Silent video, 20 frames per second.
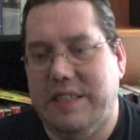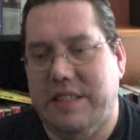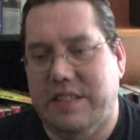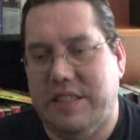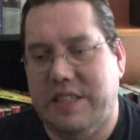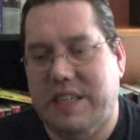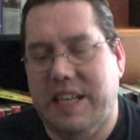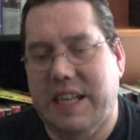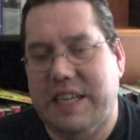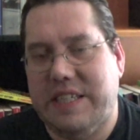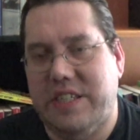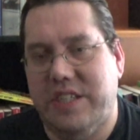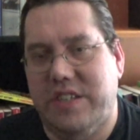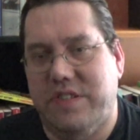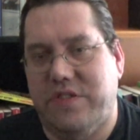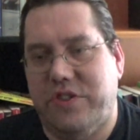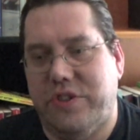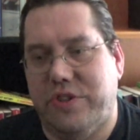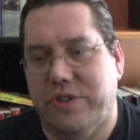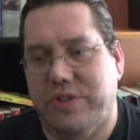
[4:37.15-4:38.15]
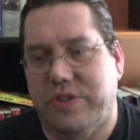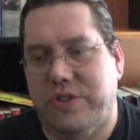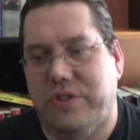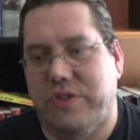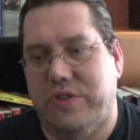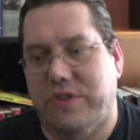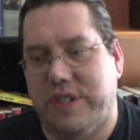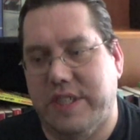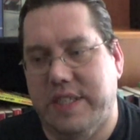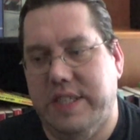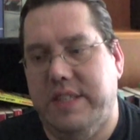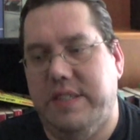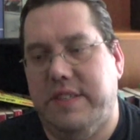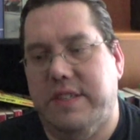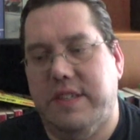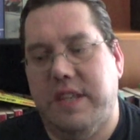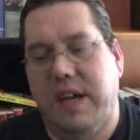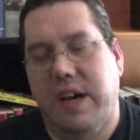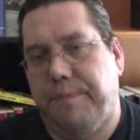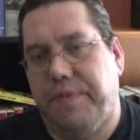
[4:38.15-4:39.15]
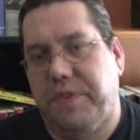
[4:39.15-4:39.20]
It's a collection of short stories.